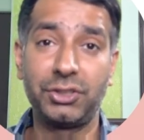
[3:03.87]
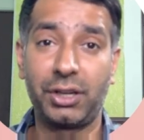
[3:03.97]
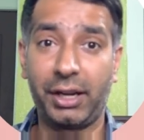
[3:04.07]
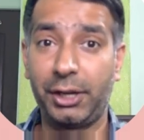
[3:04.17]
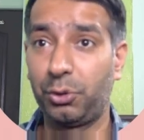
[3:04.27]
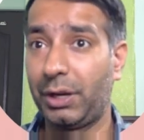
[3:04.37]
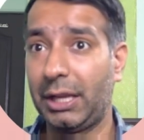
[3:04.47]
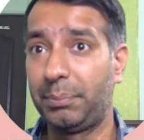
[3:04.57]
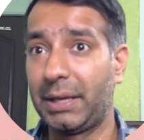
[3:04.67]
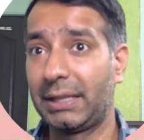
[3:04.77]
generate your
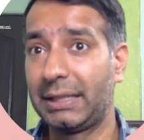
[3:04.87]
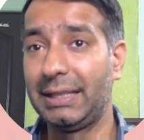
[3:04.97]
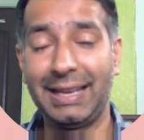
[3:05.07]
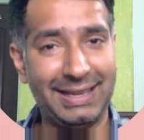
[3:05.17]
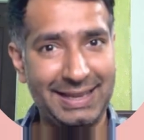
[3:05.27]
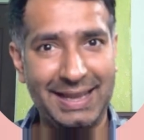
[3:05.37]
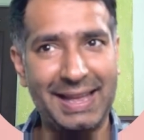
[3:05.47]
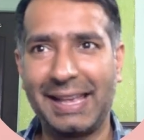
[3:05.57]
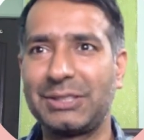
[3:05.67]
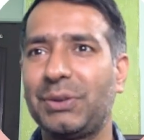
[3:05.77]
API key
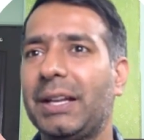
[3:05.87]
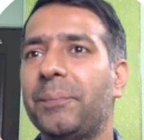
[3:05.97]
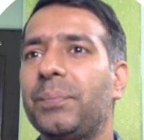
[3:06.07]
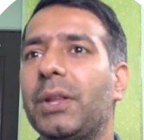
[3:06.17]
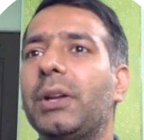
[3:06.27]
as well.